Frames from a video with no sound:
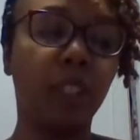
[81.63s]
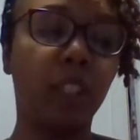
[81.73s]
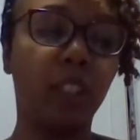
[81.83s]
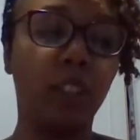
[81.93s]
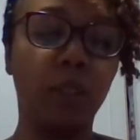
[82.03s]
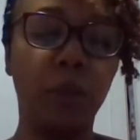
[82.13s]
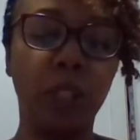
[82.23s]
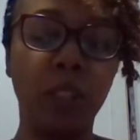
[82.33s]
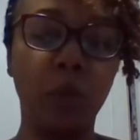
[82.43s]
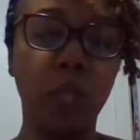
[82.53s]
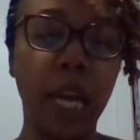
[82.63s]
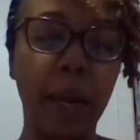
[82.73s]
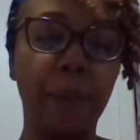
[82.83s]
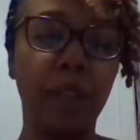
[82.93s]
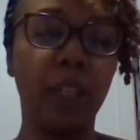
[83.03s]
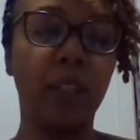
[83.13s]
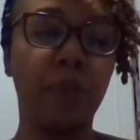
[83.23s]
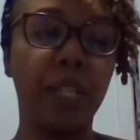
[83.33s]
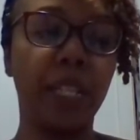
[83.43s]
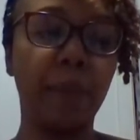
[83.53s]
So what what happened in the
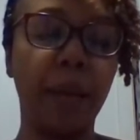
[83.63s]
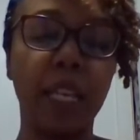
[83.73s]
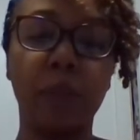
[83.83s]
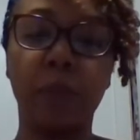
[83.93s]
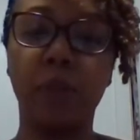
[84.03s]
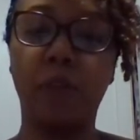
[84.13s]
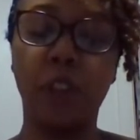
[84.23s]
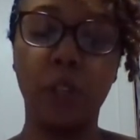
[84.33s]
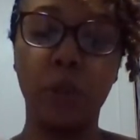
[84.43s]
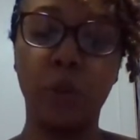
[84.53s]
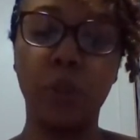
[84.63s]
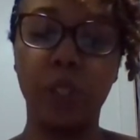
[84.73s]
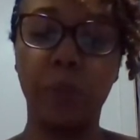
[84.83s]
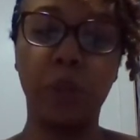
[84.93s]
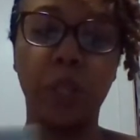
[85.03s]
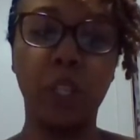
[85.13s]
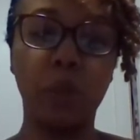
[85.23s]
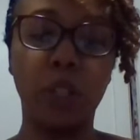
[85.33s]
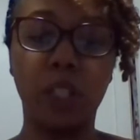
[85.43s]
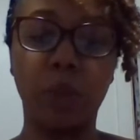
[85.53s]
recent past for you, Taurus, between
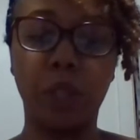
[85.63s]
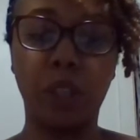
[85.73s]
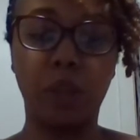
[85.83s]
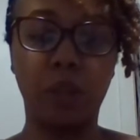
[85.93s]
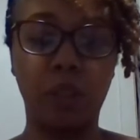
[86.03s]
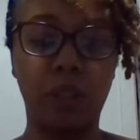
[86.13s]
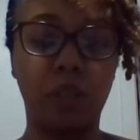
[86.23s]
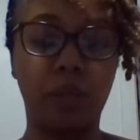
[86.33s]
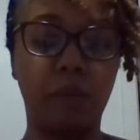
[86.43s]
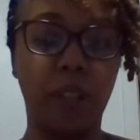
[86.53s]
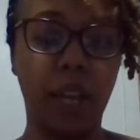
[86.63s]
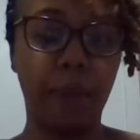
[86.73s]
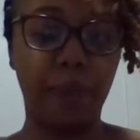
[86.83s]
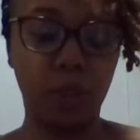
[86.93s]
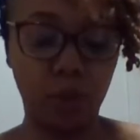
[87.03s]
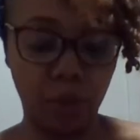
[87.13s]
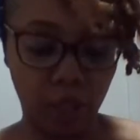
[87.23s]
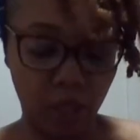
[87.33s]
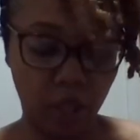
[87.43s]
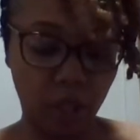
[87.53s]
you and someone else? What happened,
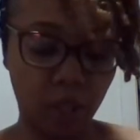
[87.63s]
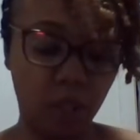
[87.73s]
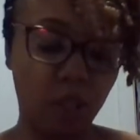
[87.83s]
Taurus?